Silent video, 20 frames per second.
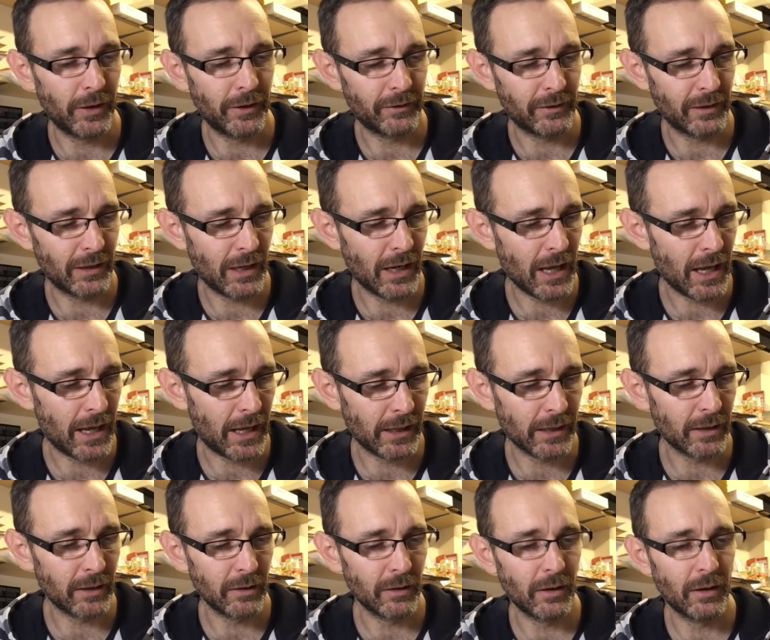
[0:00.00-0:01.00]
his
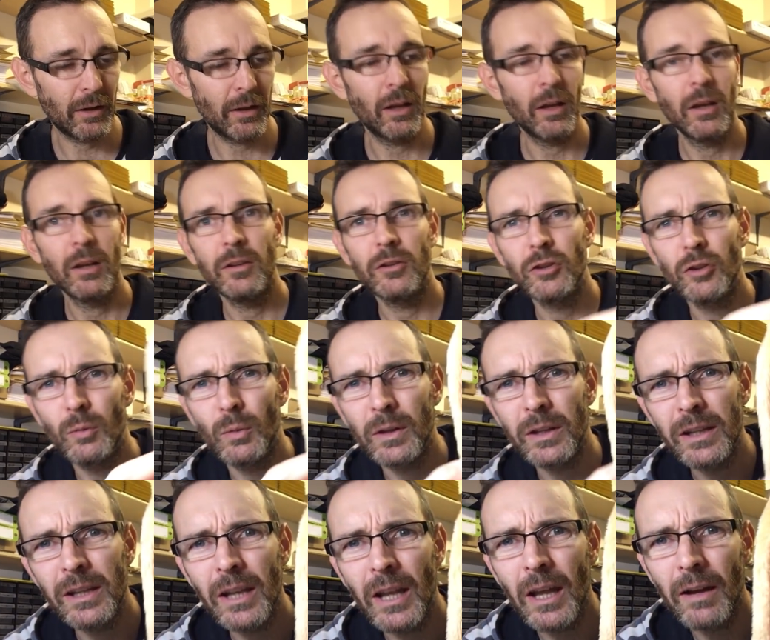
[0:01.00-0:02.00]
leg, you
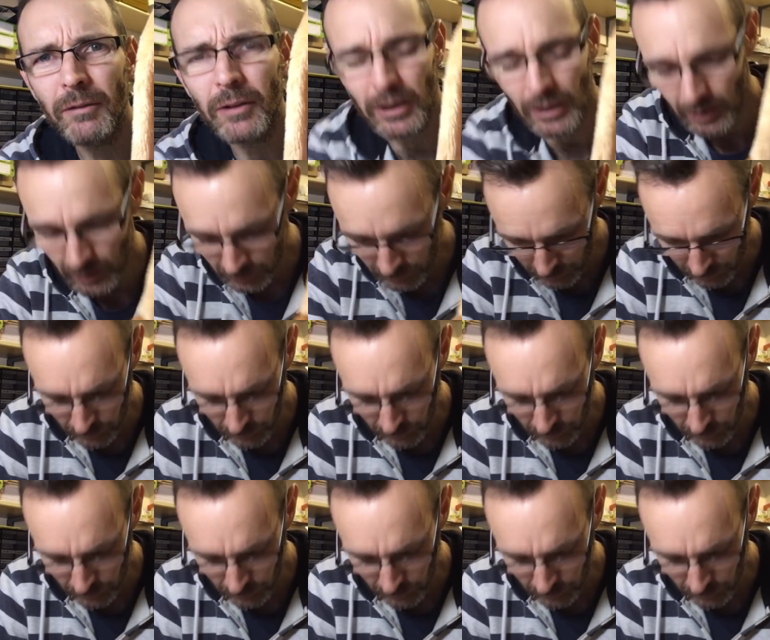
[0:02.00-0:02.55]
would never know.